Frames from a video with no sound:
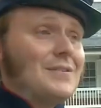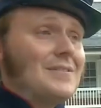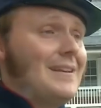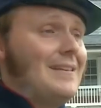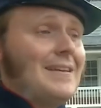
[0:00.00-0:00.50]

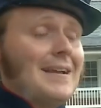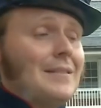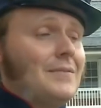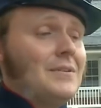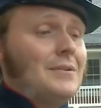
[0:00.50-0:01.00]
there's anything I
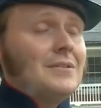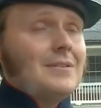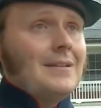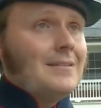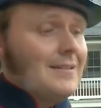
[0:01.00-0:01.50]
love to do,
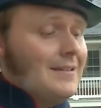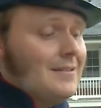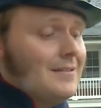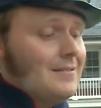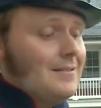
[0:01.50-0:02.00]
it's, it's,
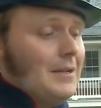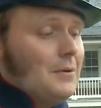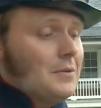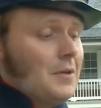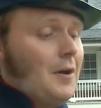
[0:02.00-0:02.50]
it's you
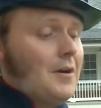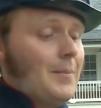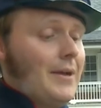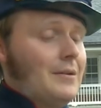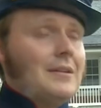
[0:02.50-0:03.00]
know, talk
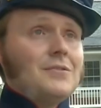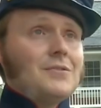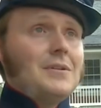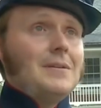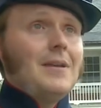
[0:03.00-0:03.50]
about history.